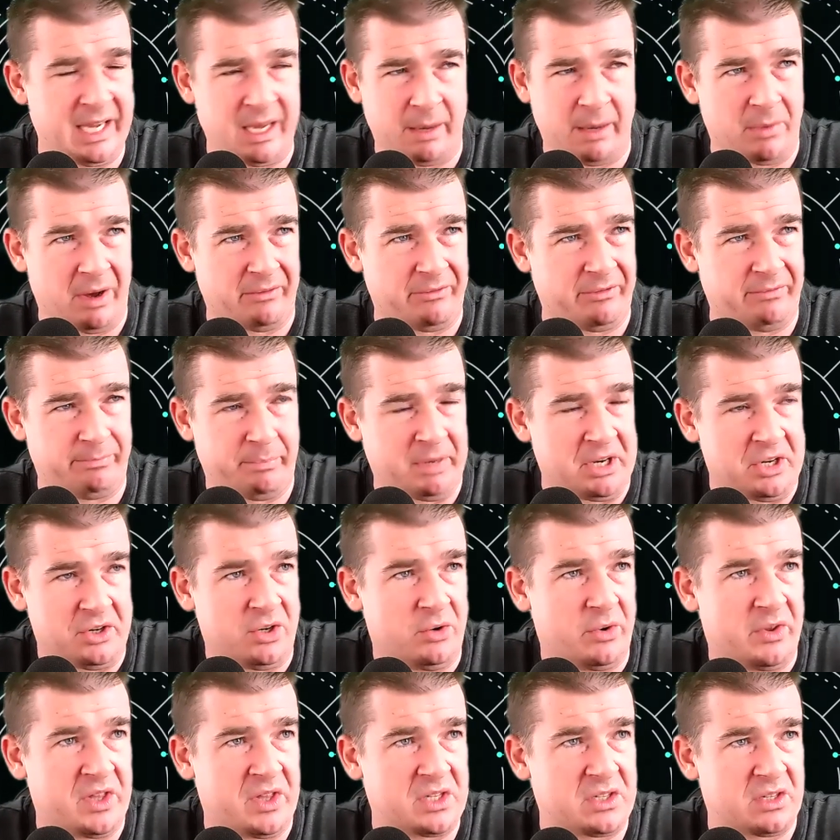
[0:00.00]
I've been
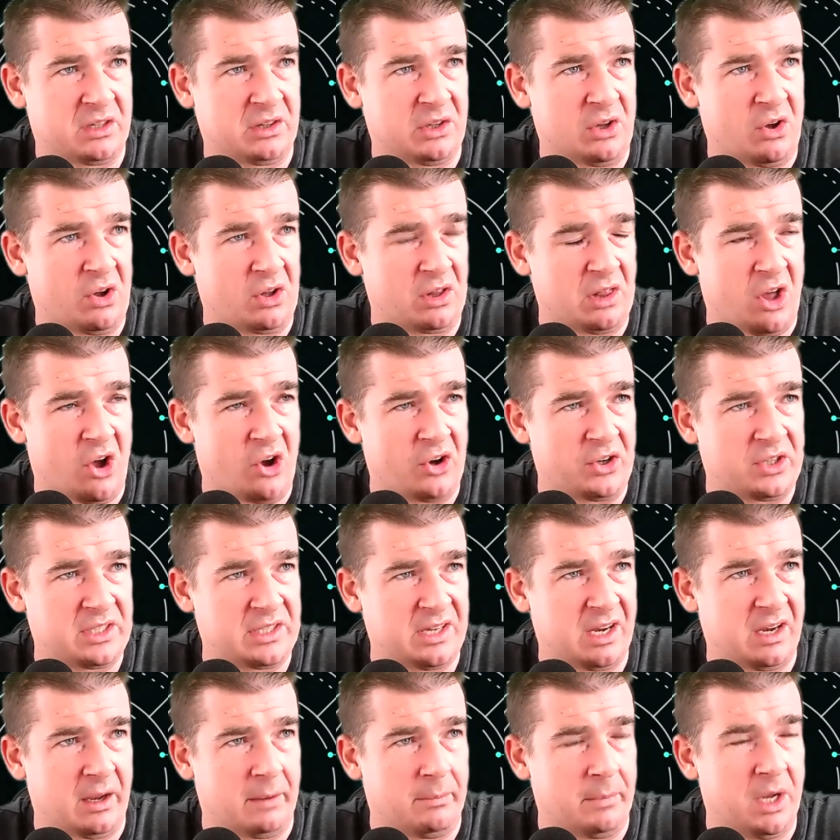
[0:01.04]
doing this a long, long
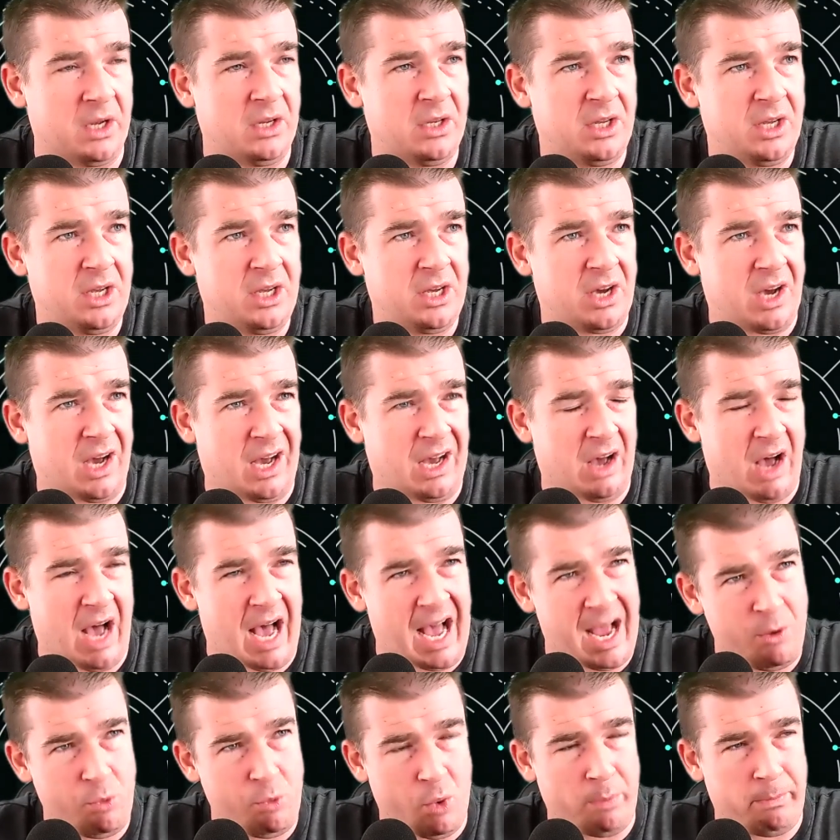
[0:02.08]
time.
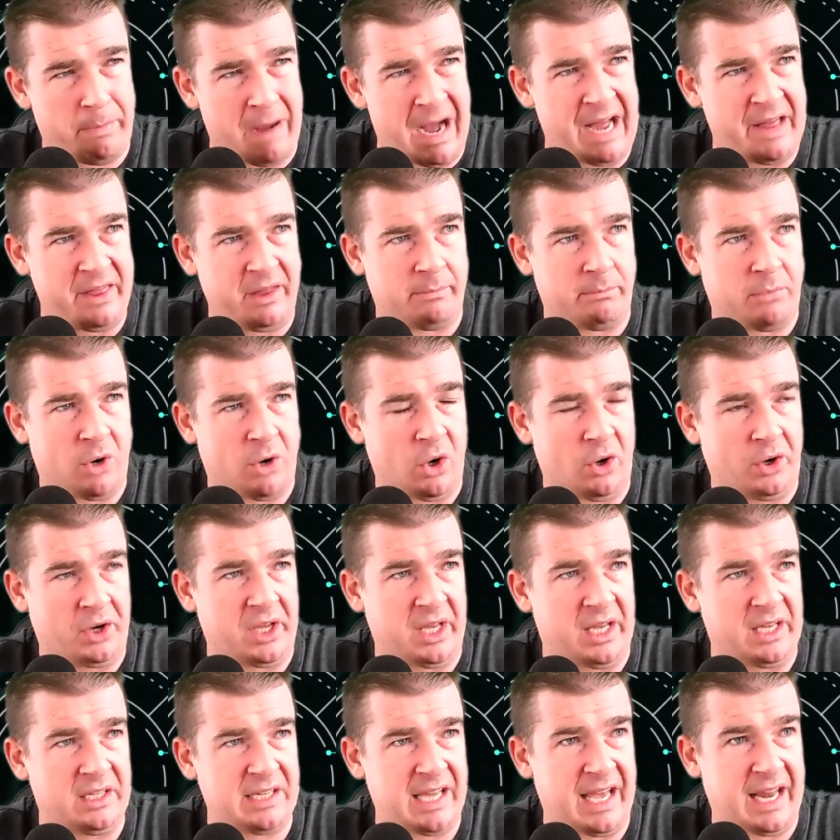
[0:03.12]
I will buy the
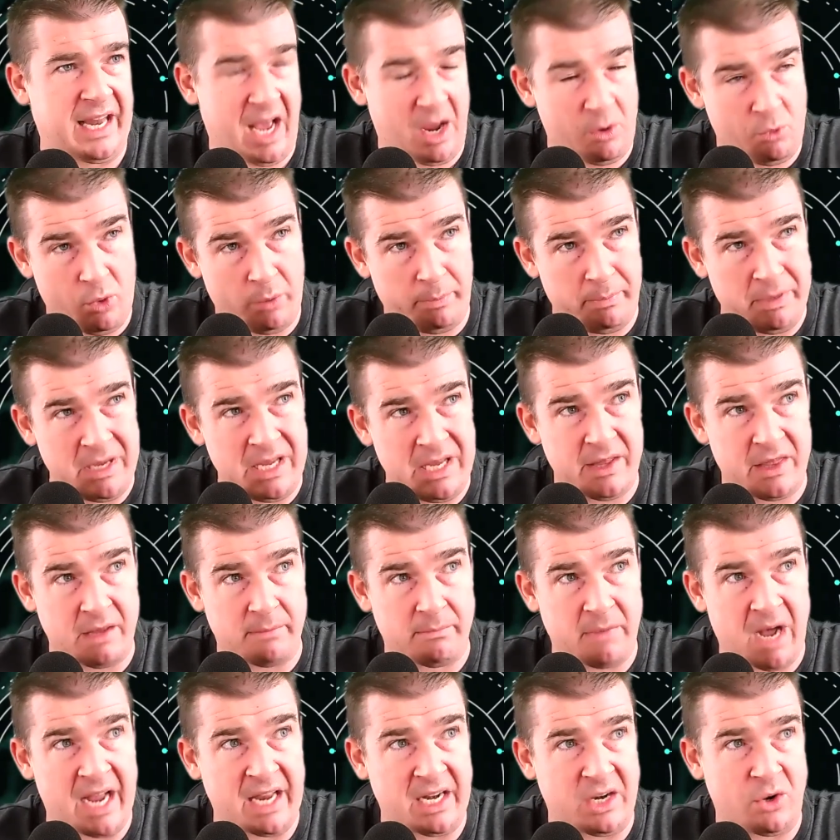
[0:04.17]
market and I will be in the
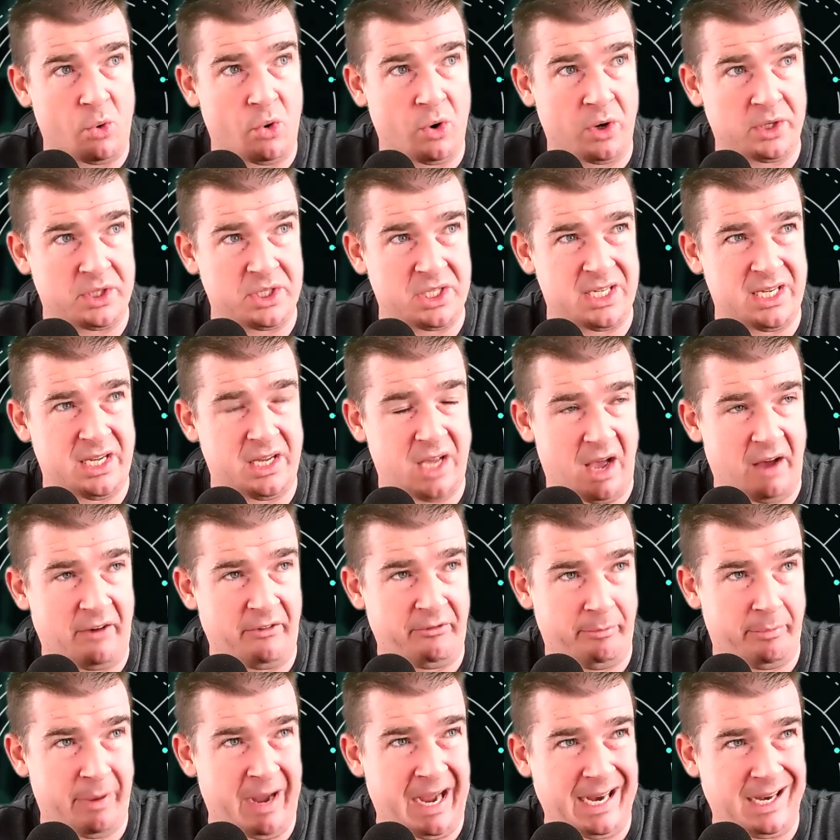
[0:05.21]
minority
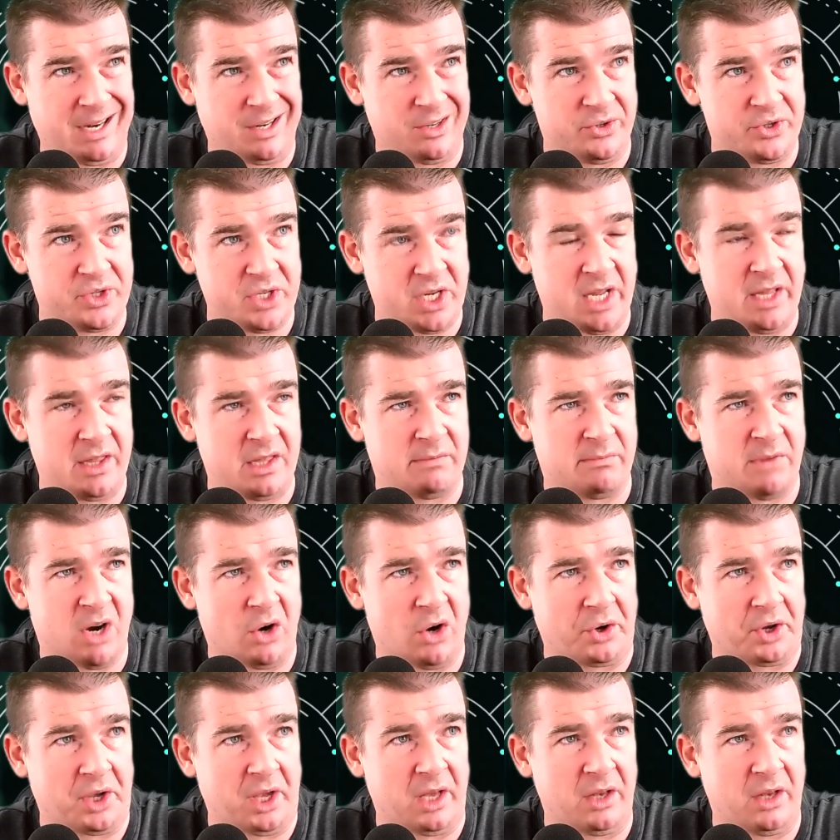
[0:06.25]
of buyers in the
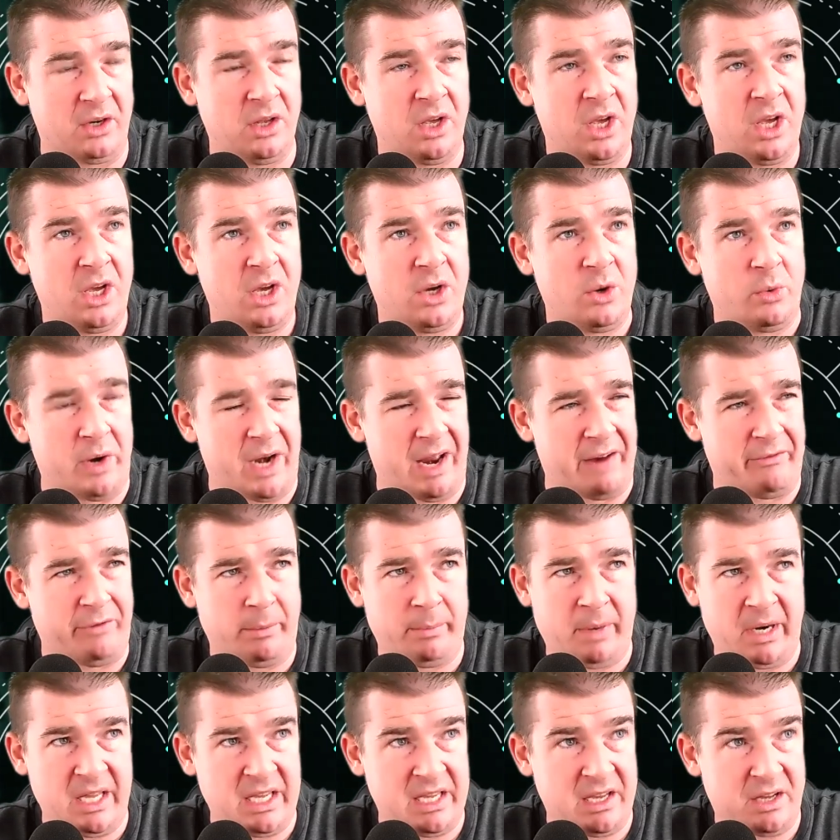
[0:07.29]
market when
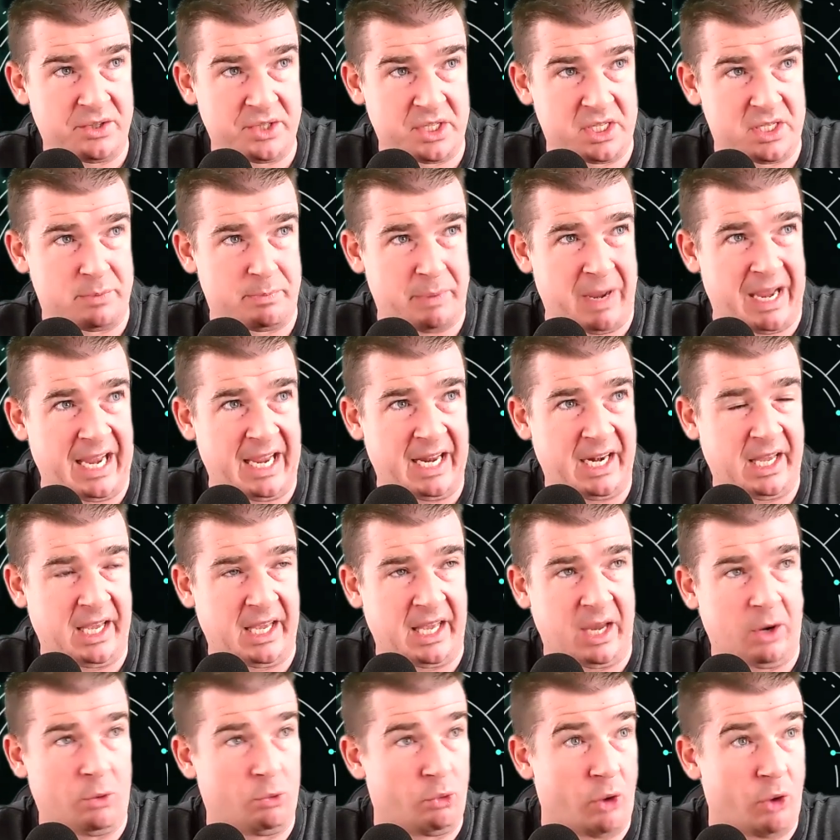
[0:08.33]
everybody else is
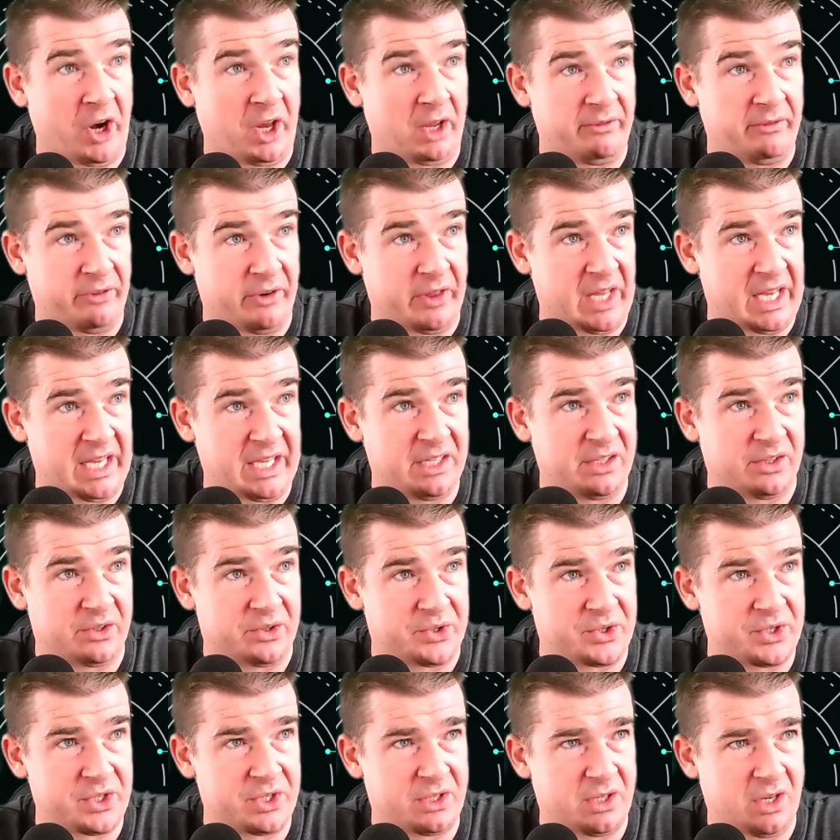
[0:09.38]
panicking, running for the
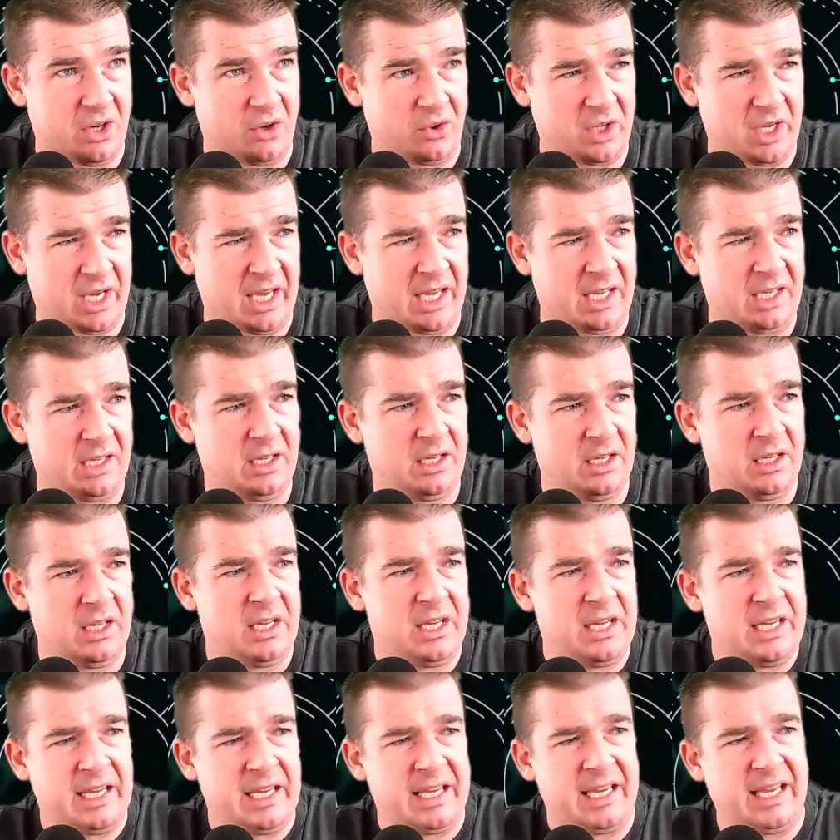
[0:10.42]
hills. Okay.
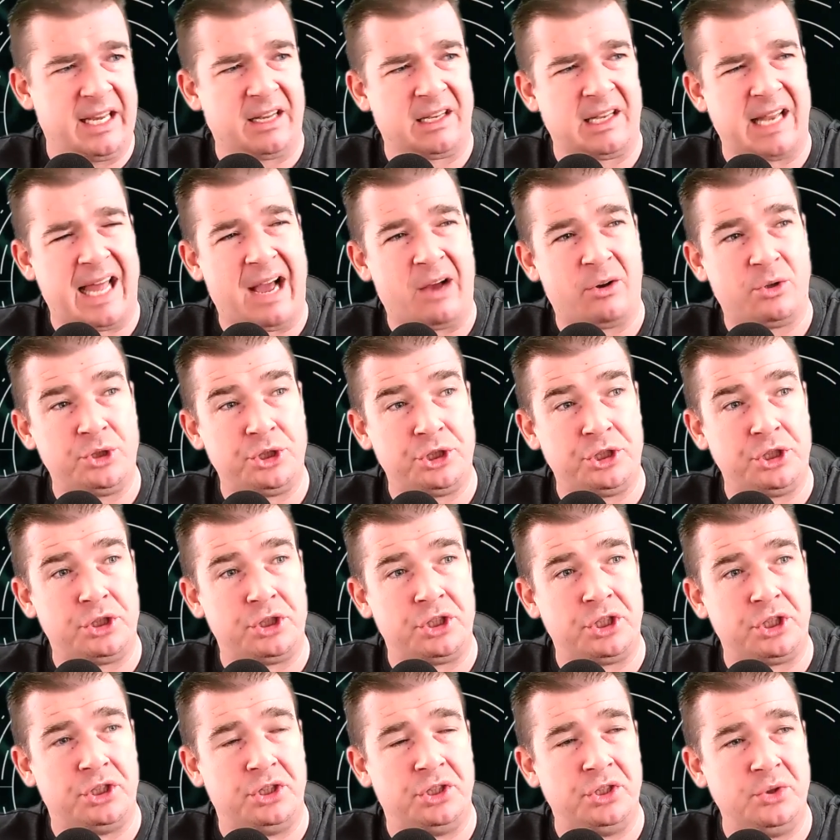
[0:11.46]
It allows you to
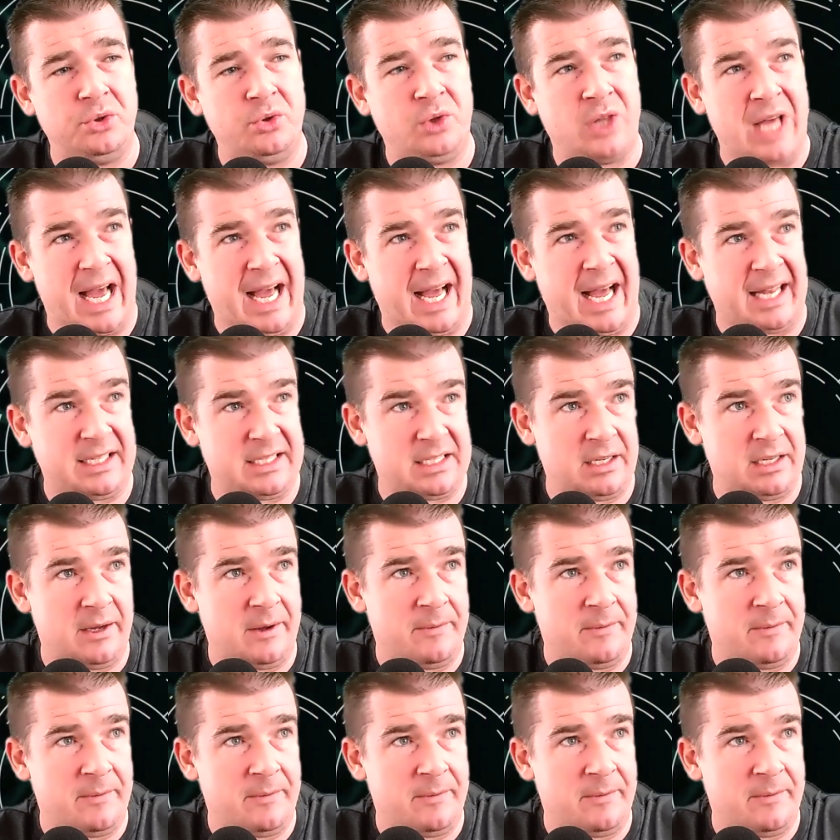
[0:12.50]
do that.